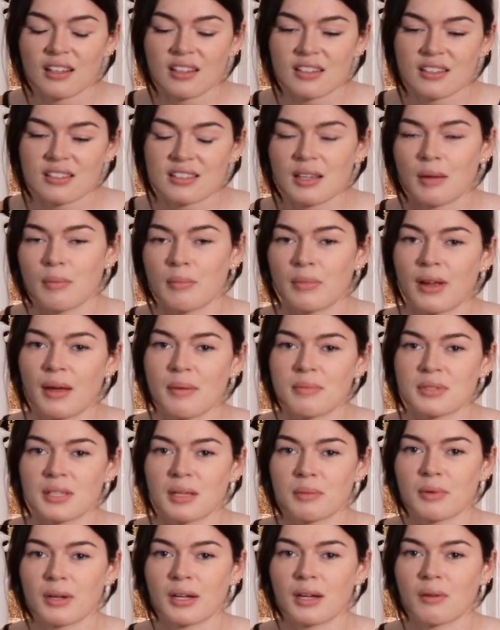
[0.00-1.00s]
sometimes
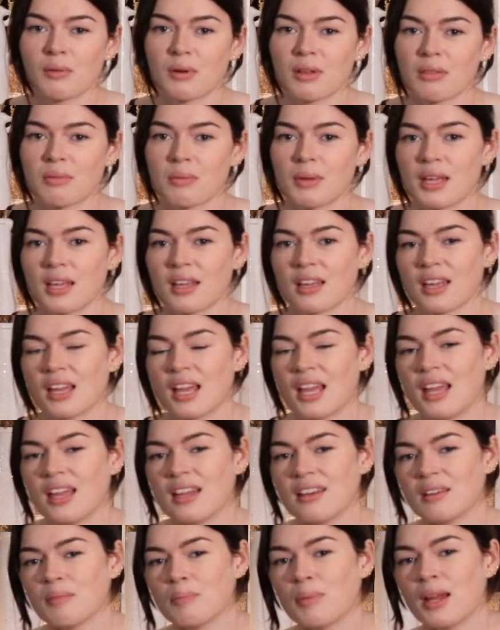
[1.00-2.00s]
I bring it with me,
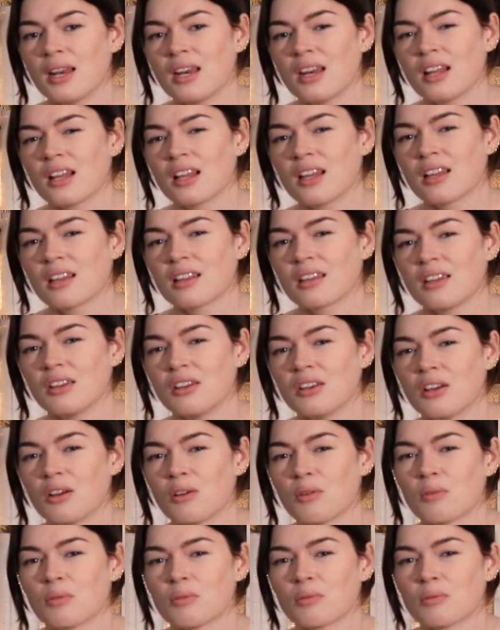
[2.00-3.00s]
and depending, you
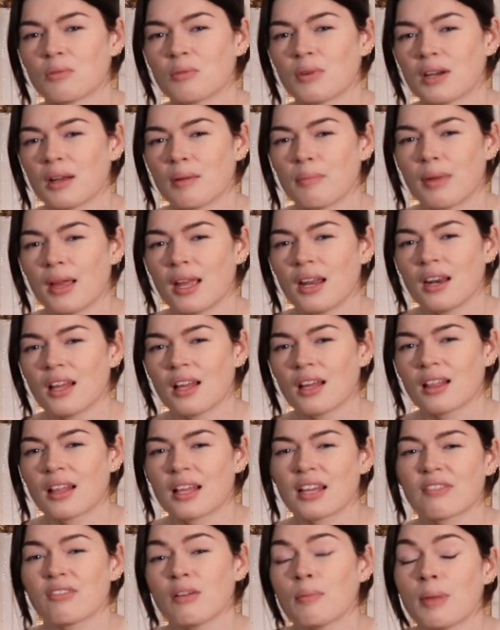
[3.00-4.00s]
know, what I'm painting,
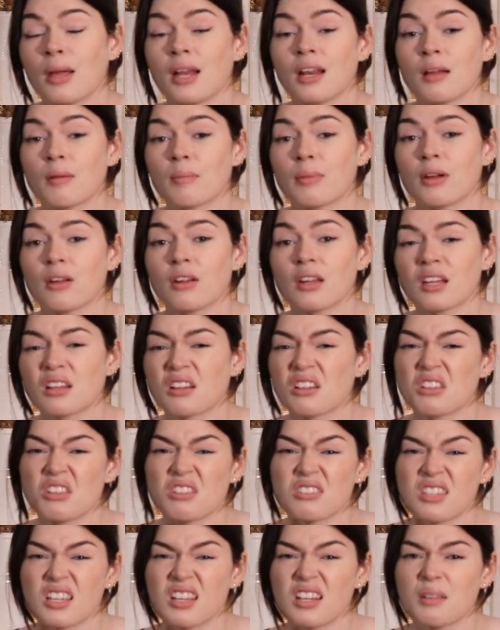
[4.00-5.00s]
like if I'm painting a building, I'll
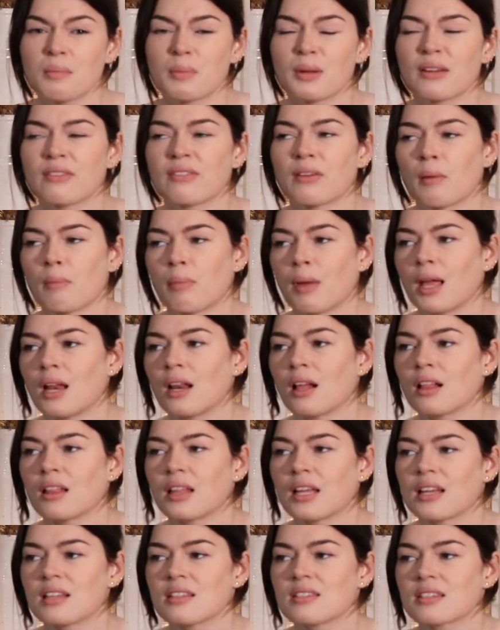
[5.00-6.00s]
use it, but if I'm painting
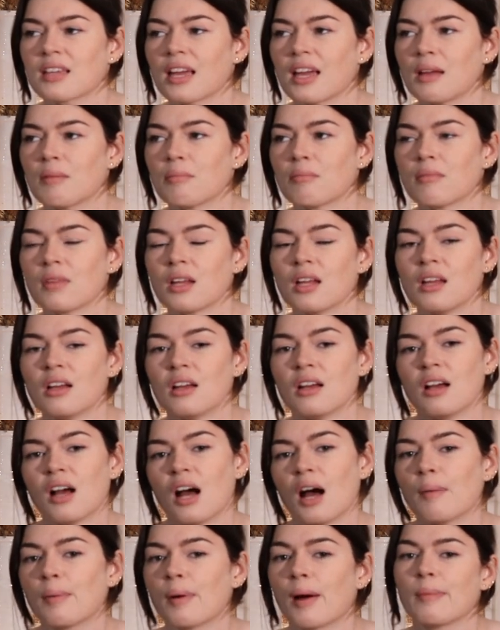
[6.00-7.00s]
a landscape,
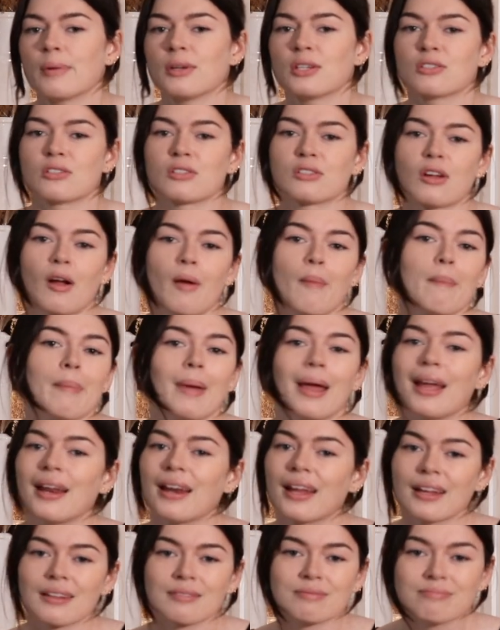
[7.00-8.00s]
I'll probably just start
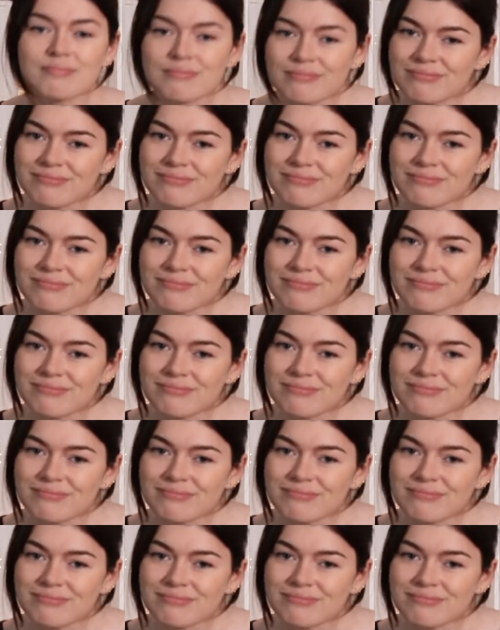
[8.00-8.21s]
painting.